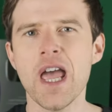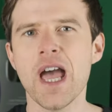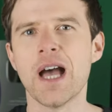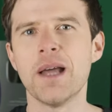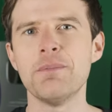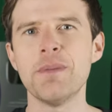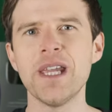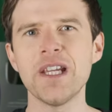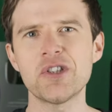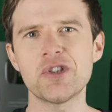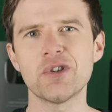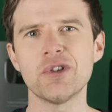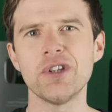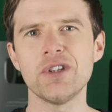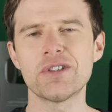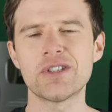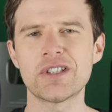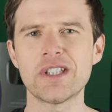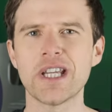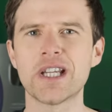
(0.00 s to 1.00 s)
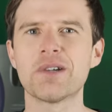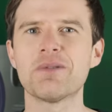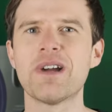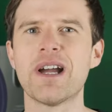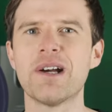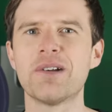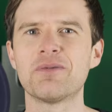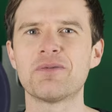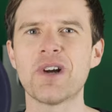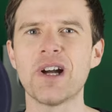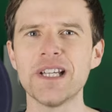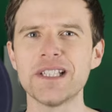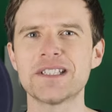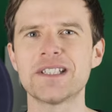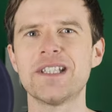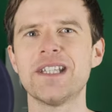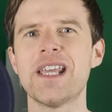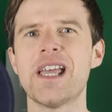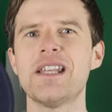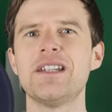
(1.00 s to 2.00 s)
And make sure you stick around right
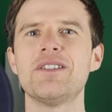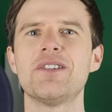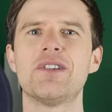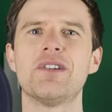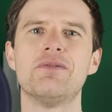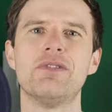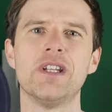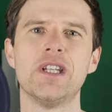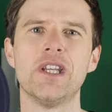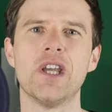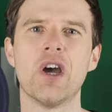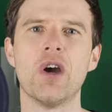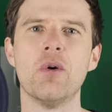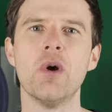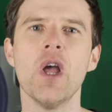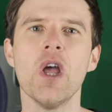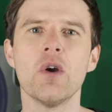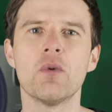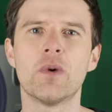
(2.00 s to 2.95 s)
to the end of the video